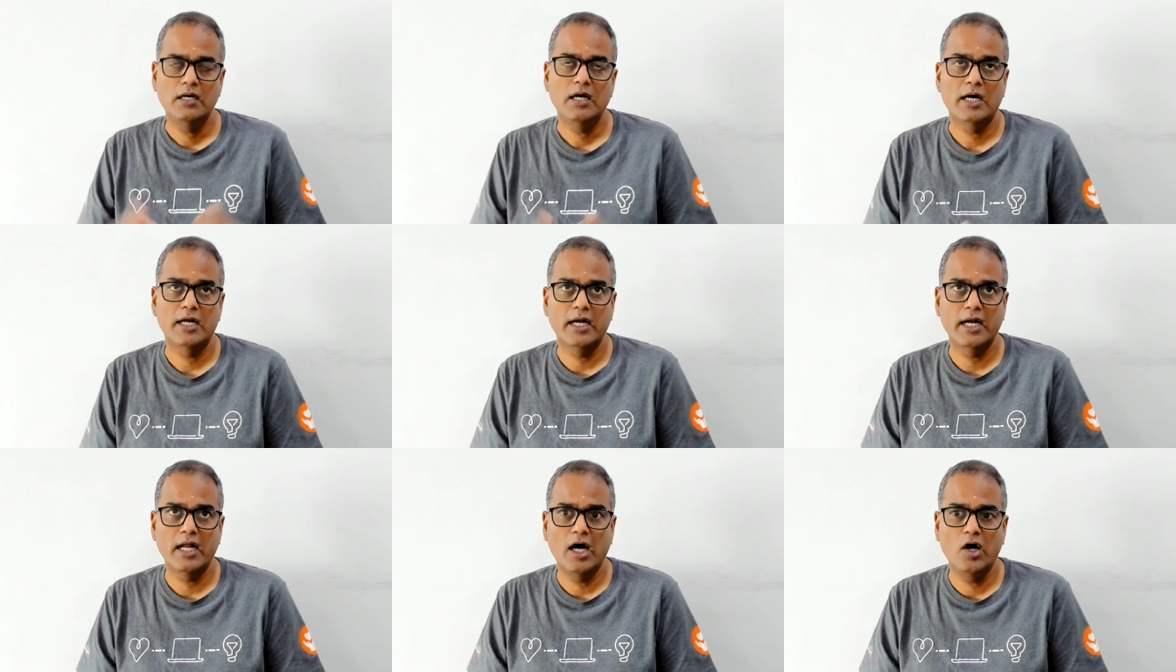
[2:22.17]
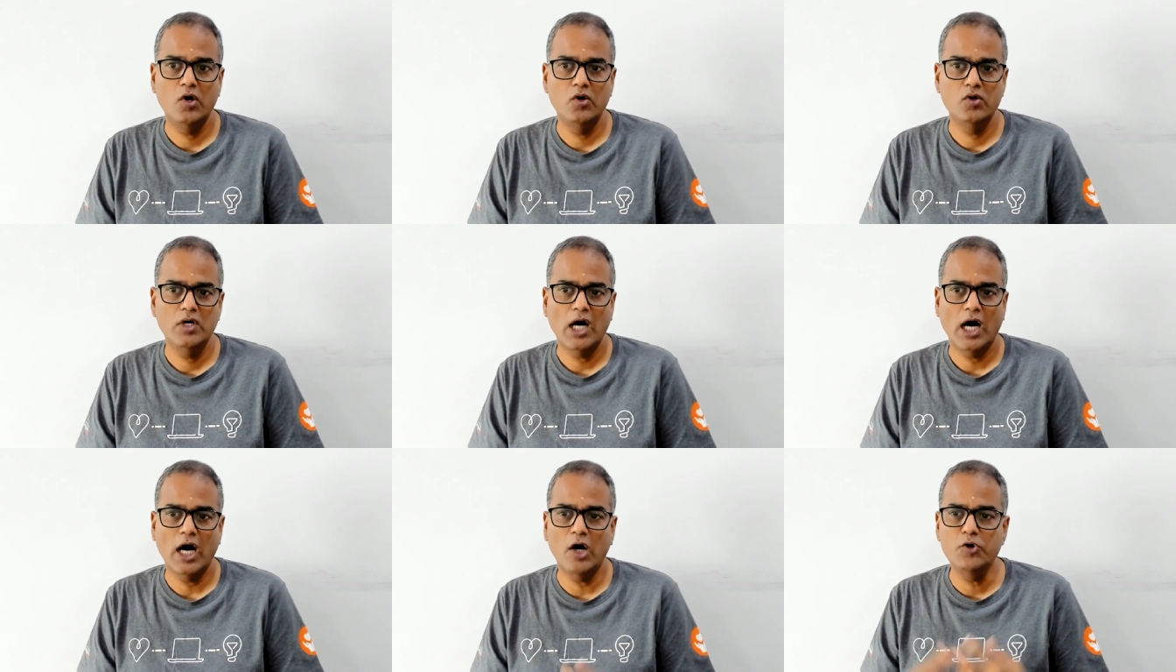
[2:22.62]

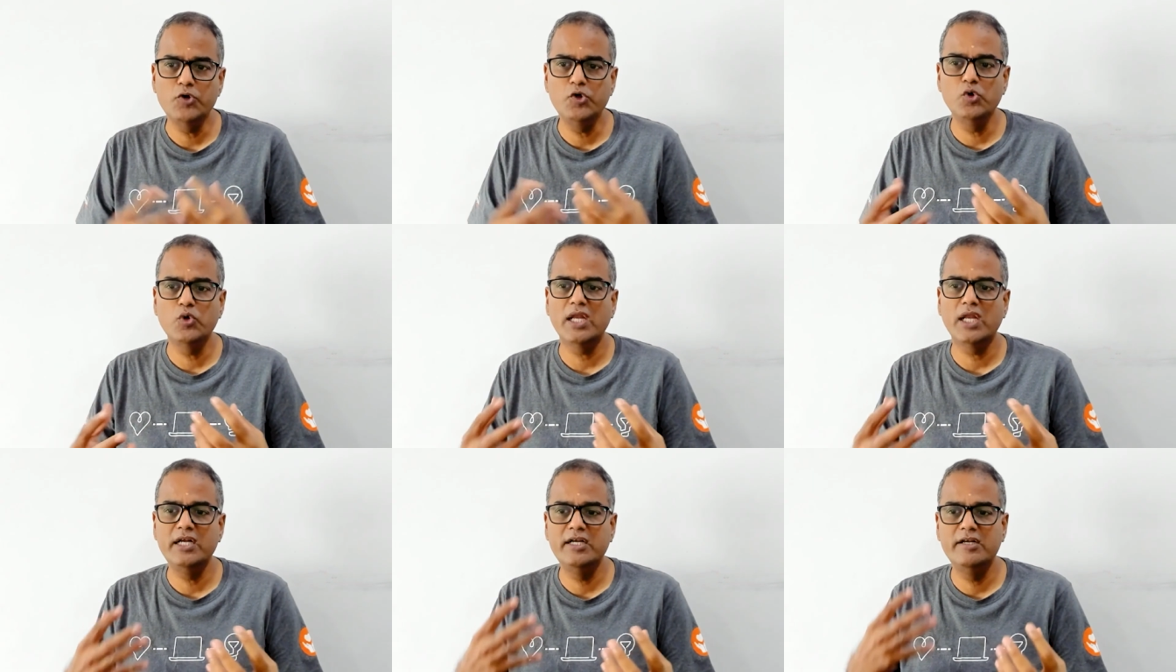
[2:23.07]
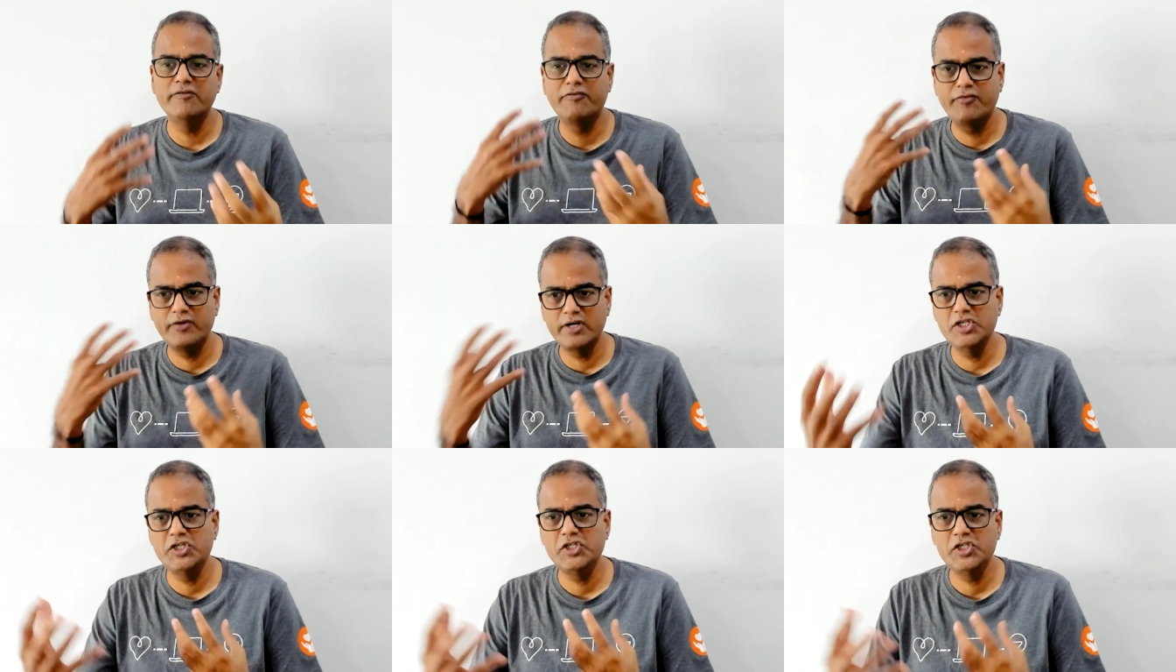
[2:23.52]
around how you can
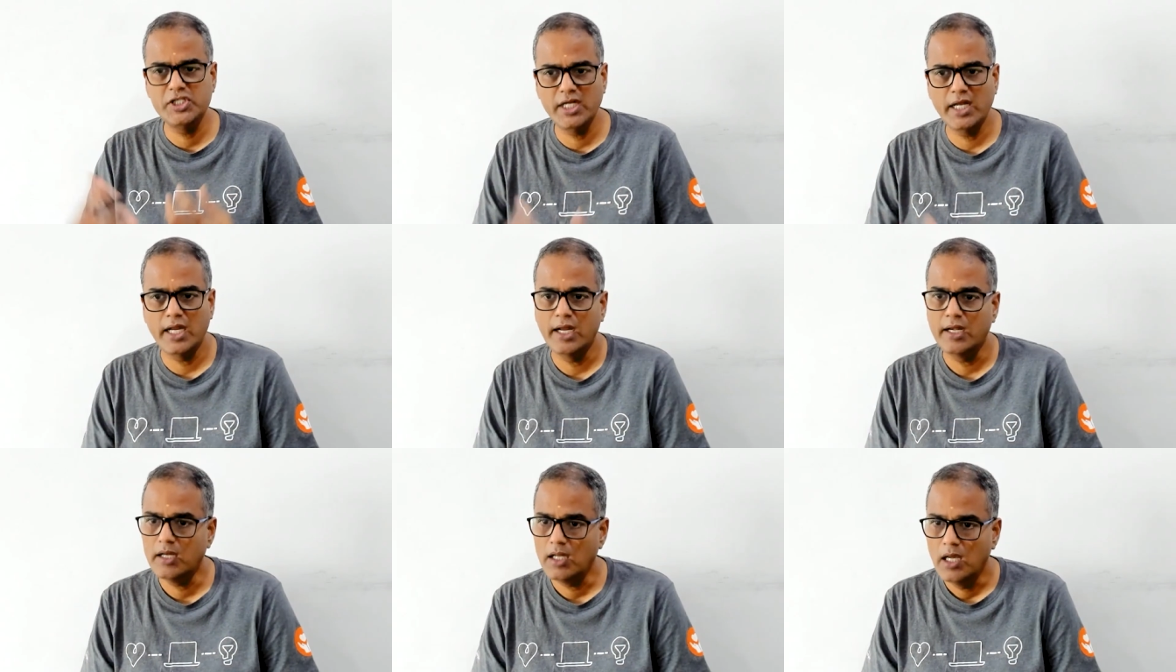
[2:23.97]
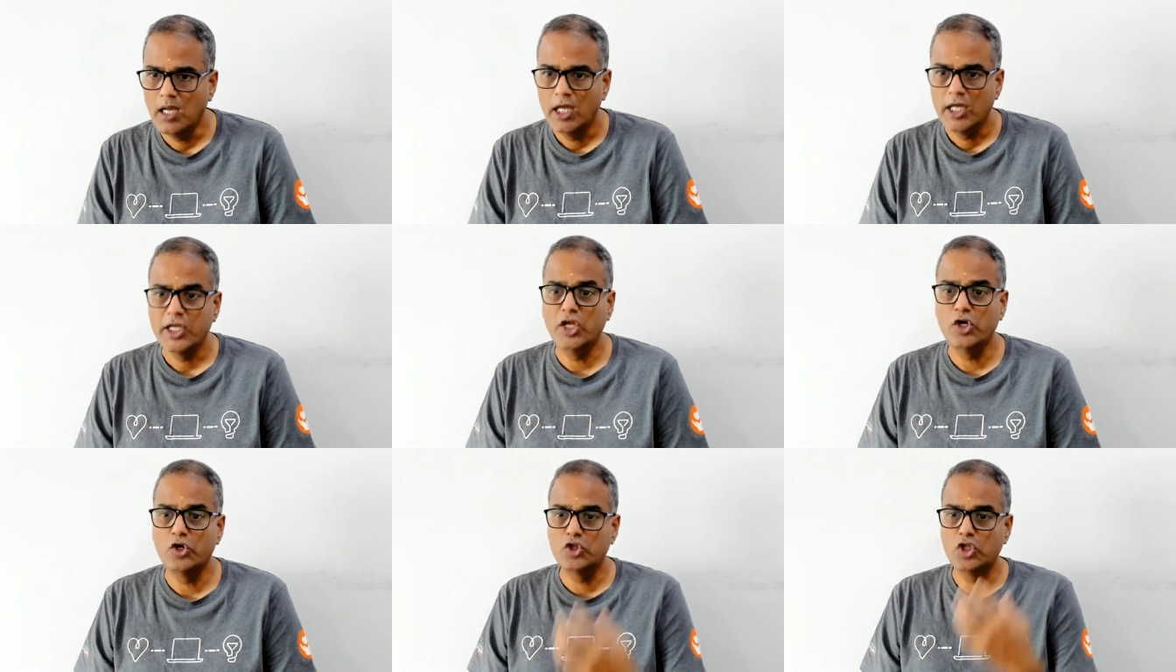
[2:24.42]
differentiate,
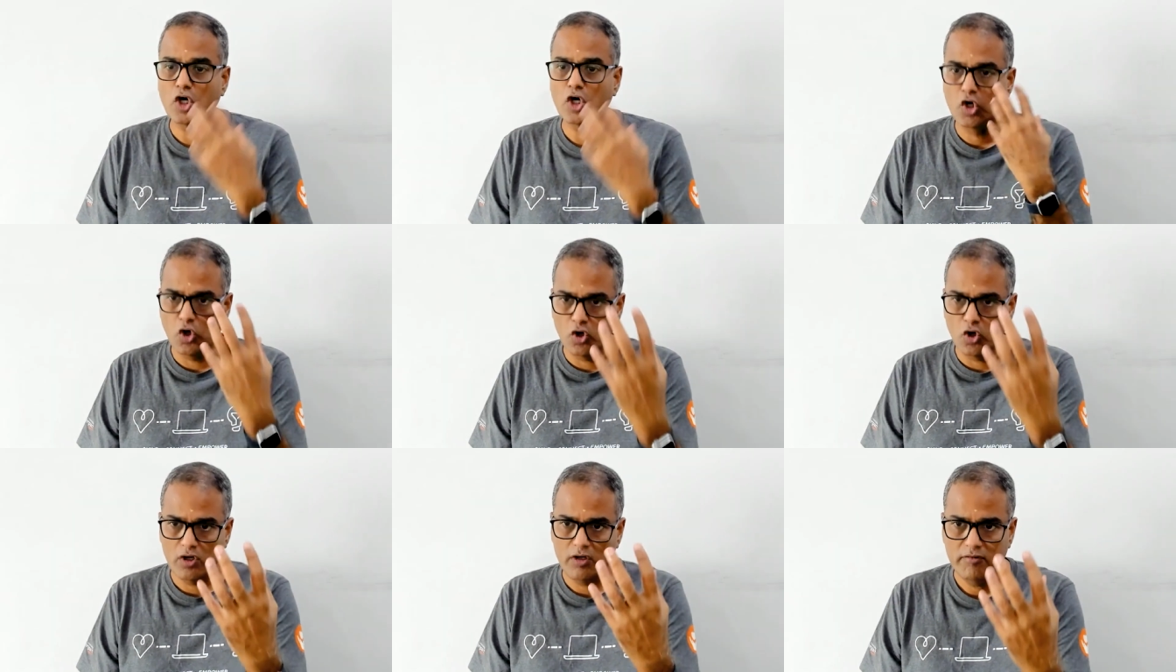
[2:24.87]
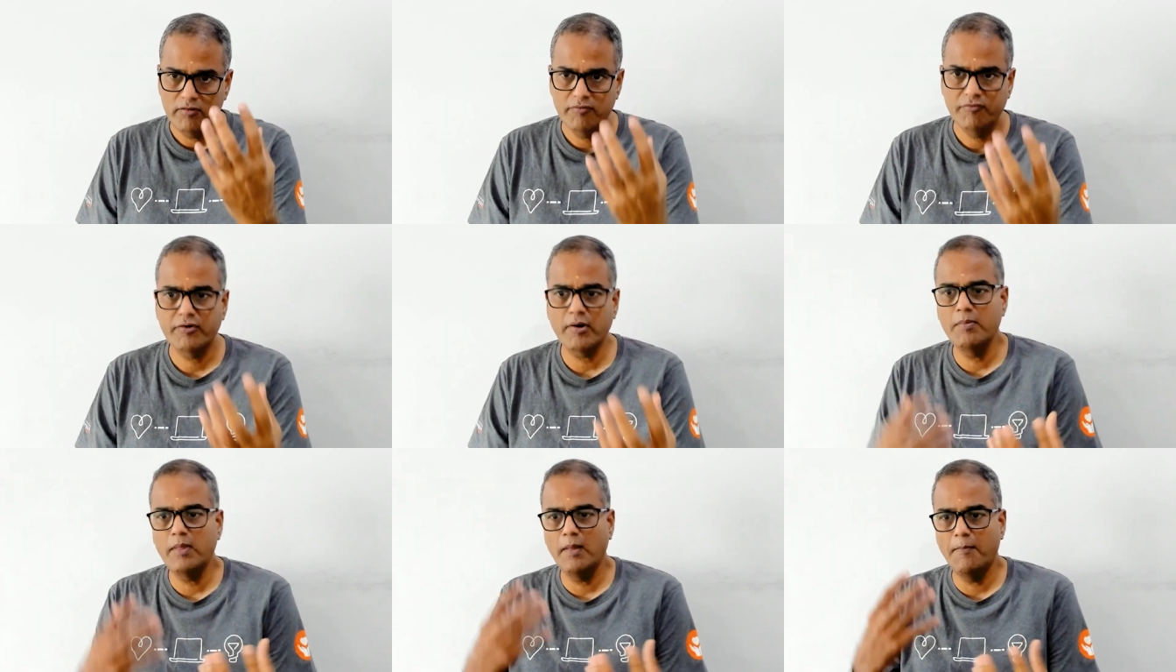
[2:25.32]
the good
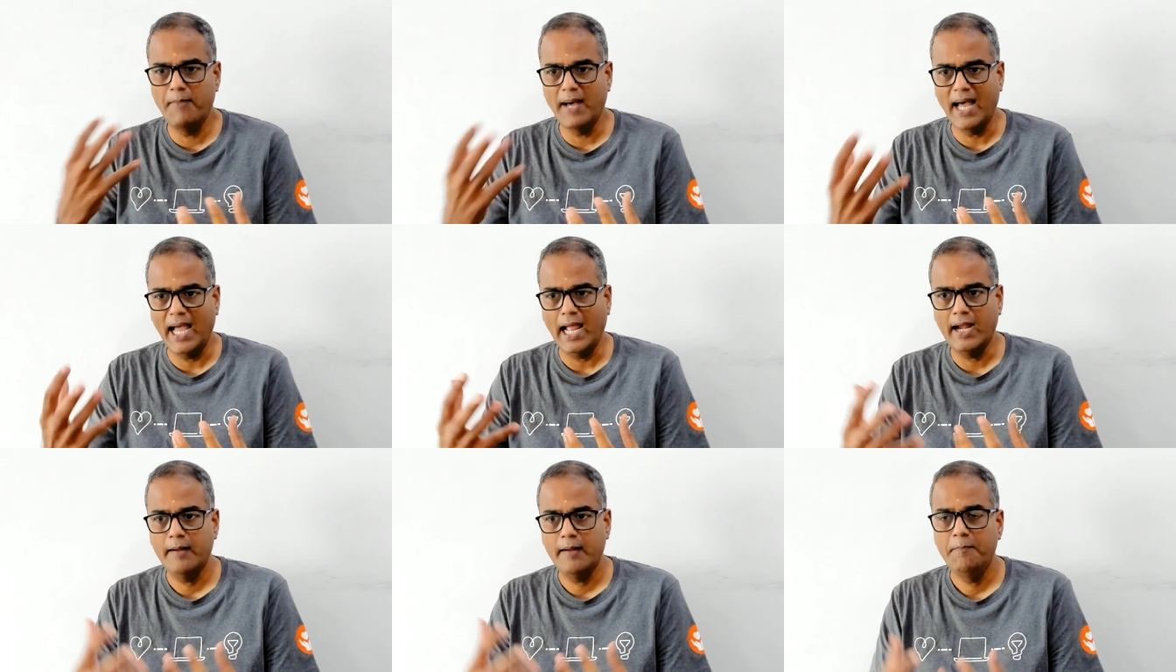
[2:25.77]
from the bad.